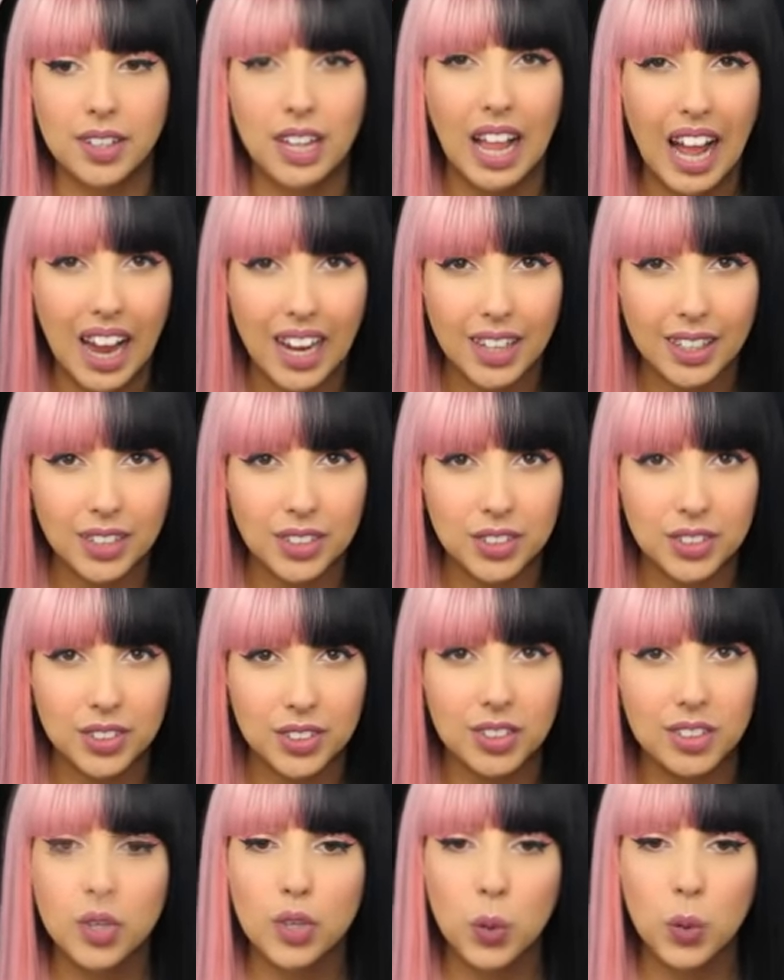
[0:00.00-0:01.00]

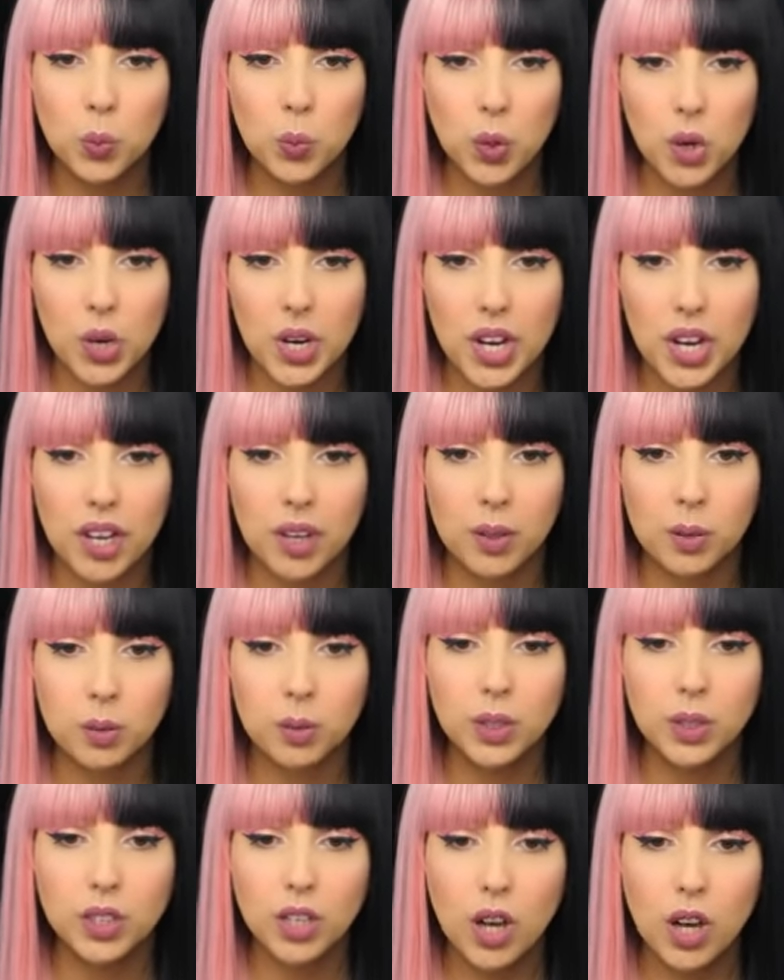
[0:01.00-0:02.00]
Lies. Don't worry,
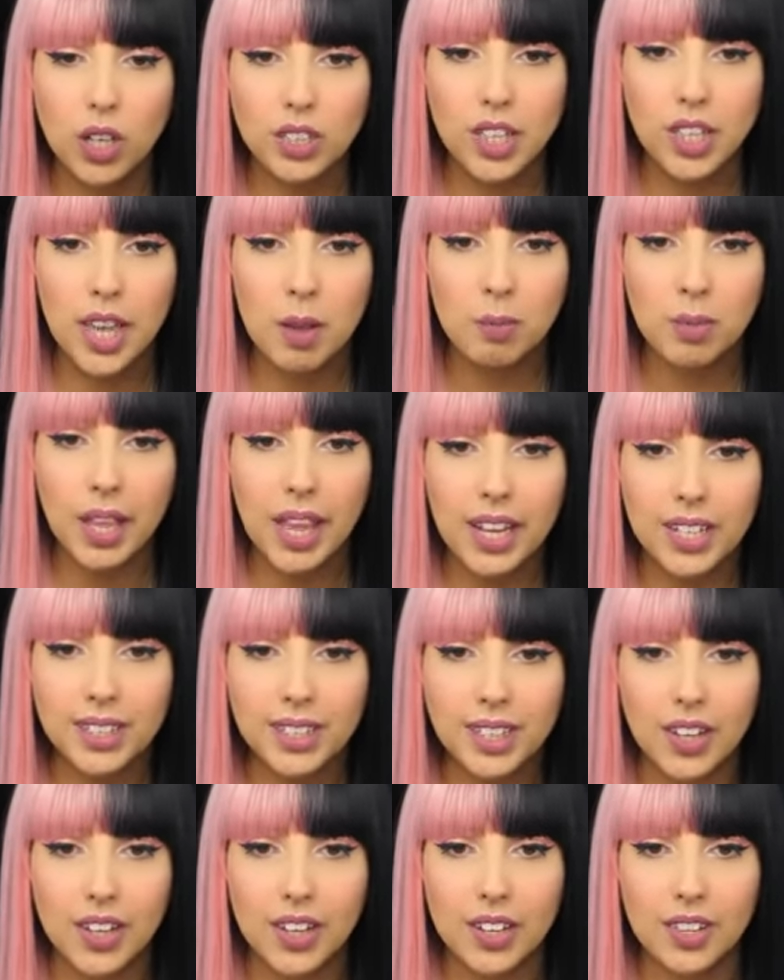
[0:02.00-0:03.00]
we'll talk to him later.